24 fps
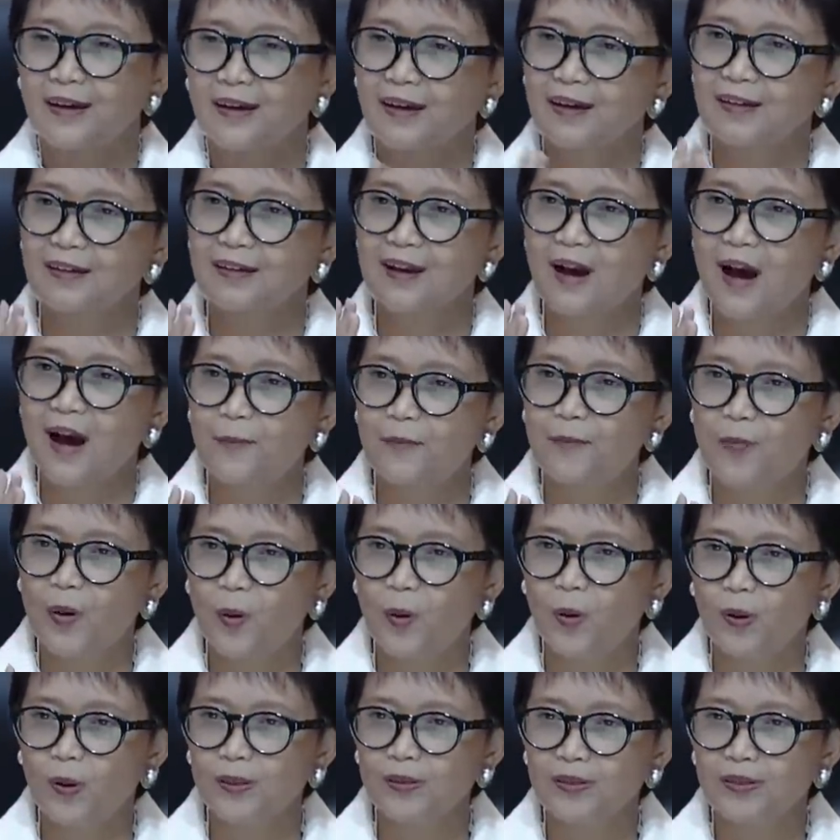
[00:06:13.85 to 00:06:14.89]
and
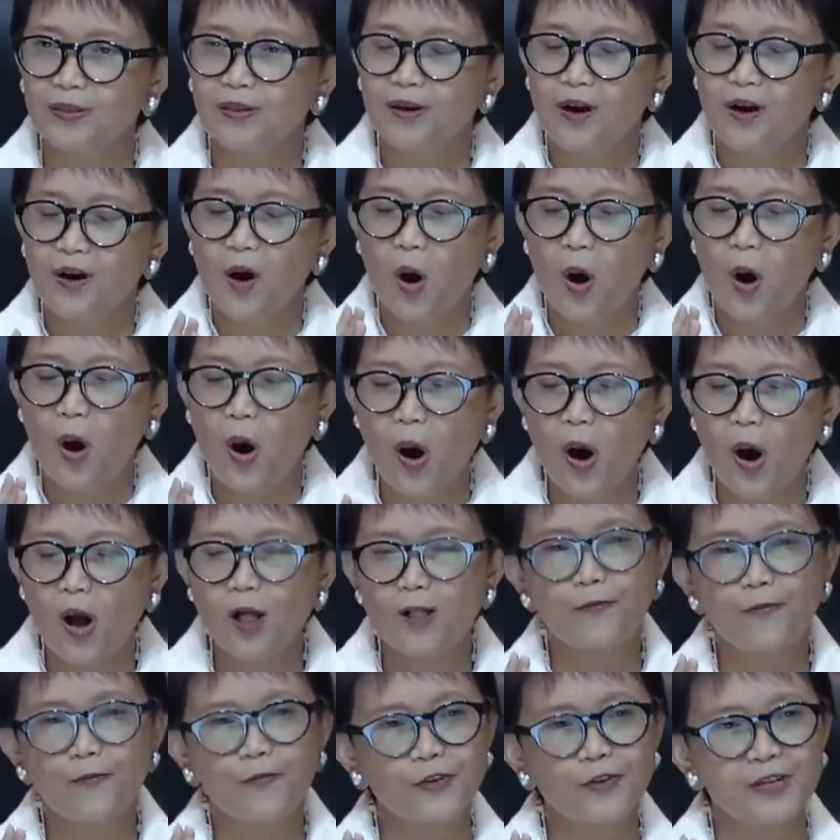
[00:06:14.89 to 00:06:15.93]
uphold
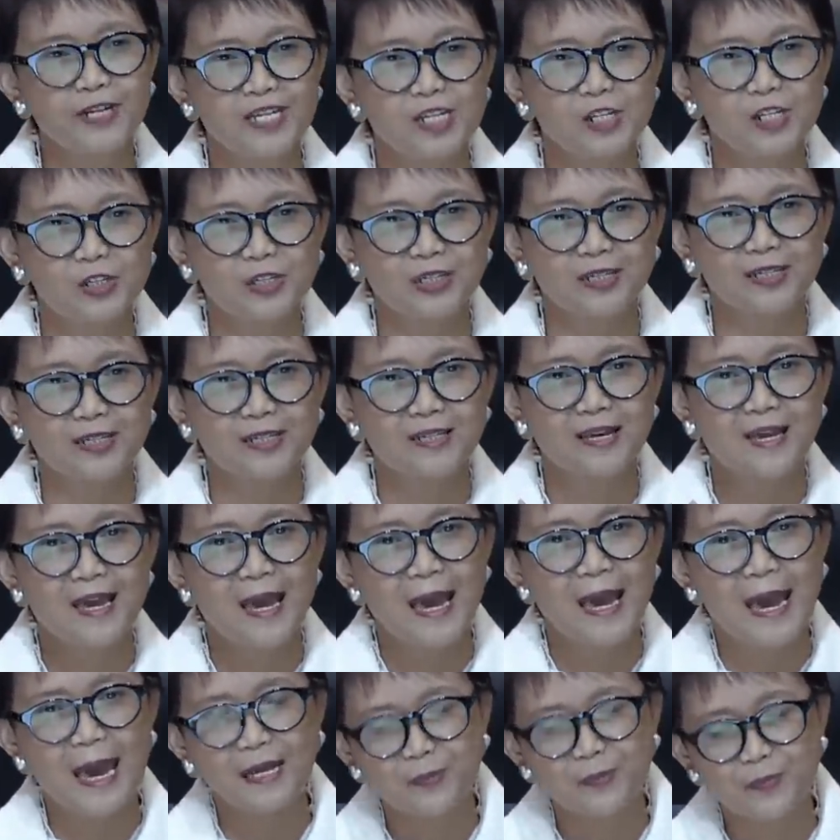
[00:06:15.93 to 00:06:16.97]
all foundation
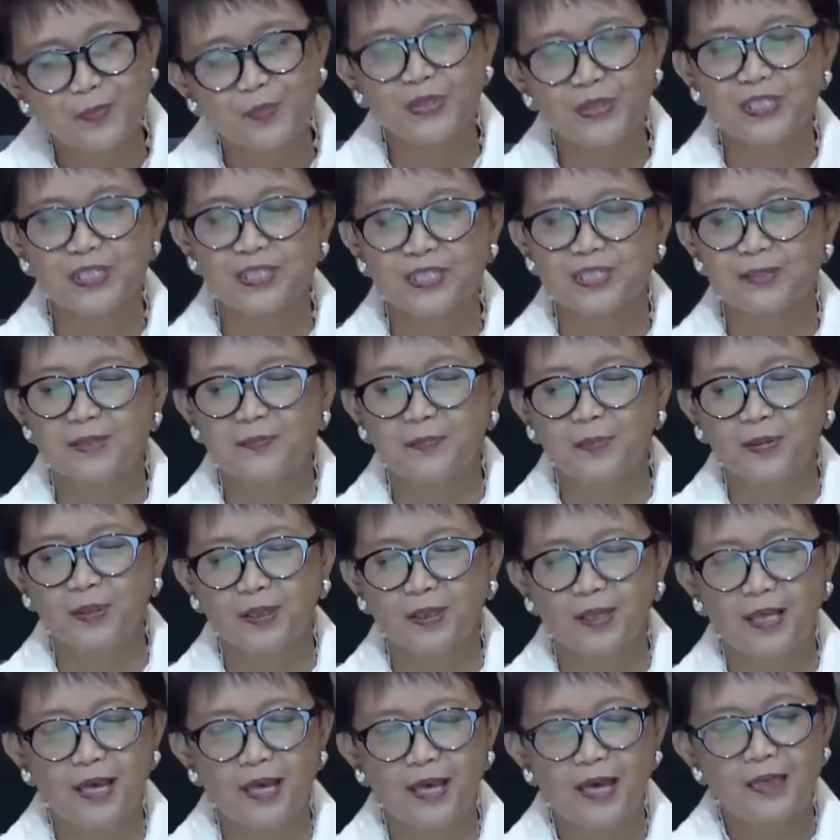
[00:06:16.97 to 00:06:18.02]
and
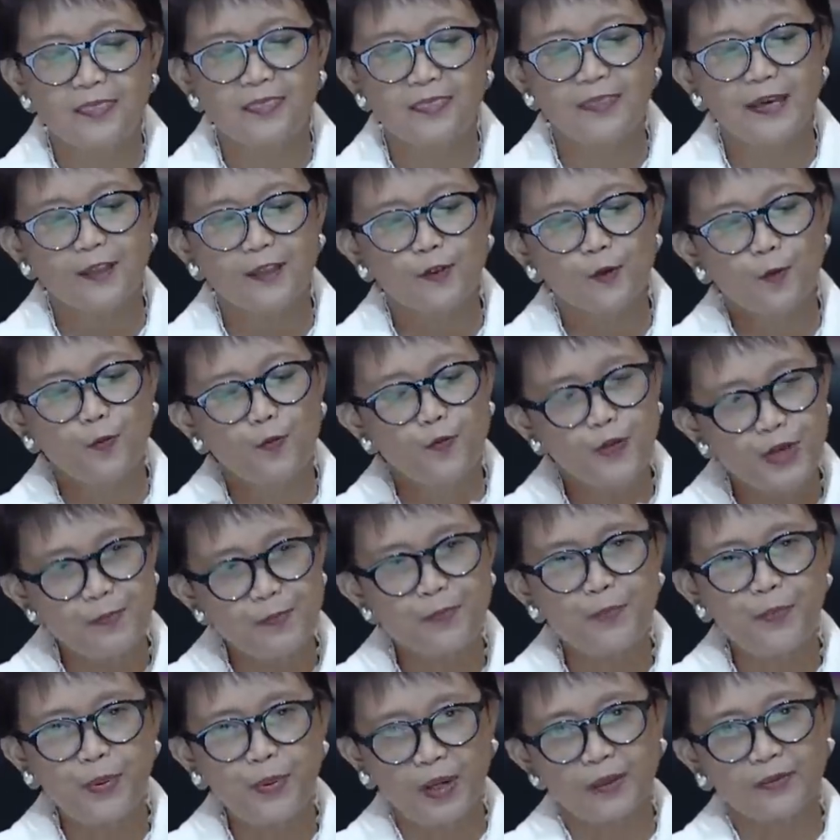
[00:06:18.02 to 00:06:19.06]
principle that we
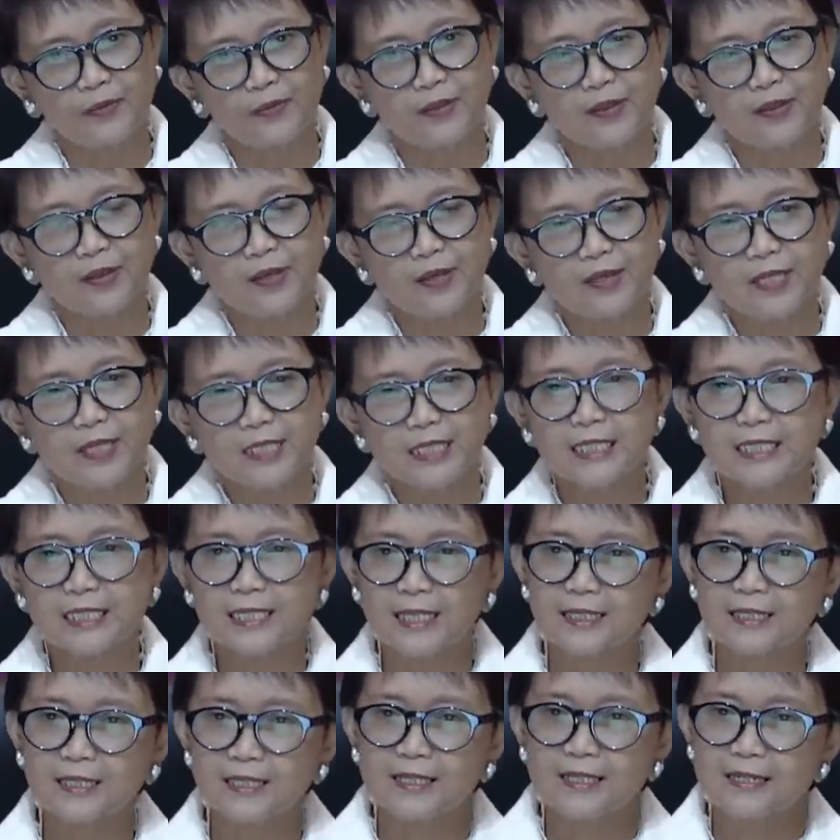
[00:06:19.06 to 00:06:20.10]
built
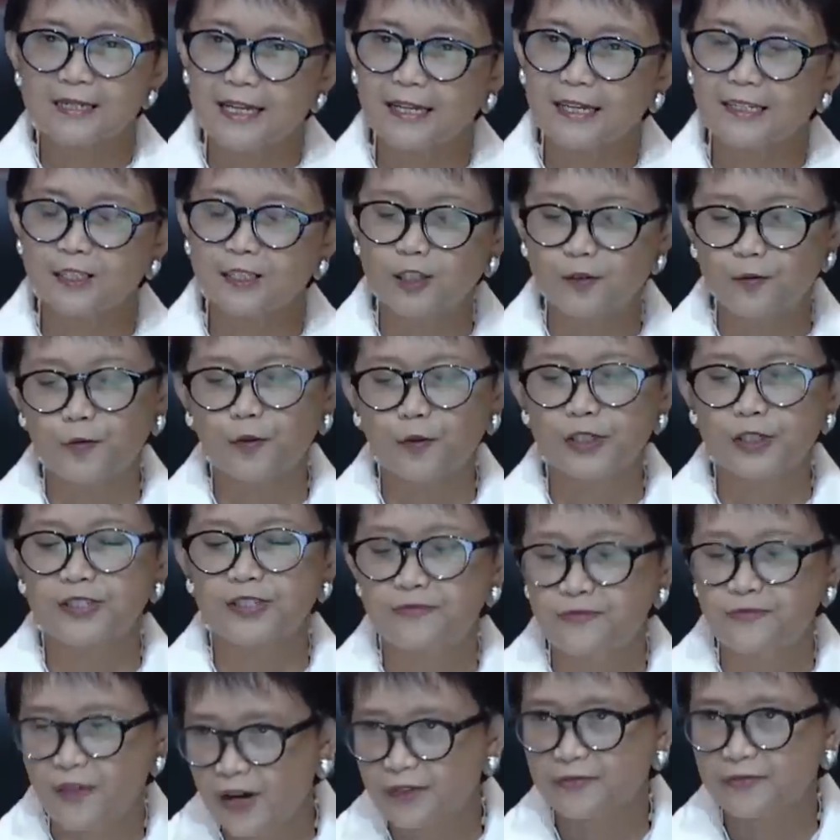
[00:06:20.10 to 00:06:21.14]
since
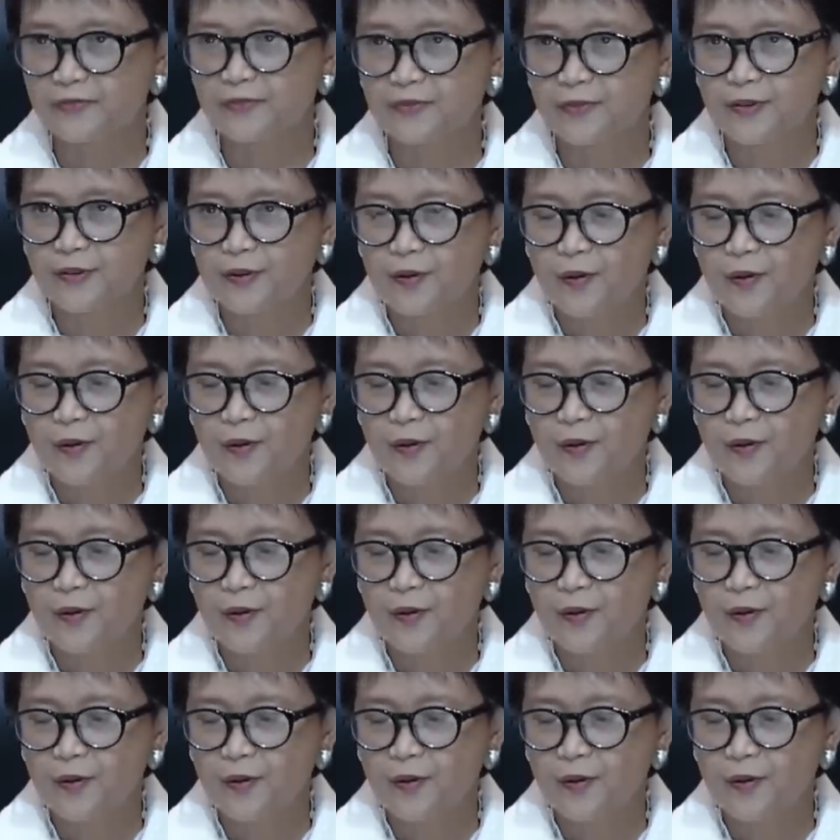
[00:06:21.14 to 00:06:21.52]
1945,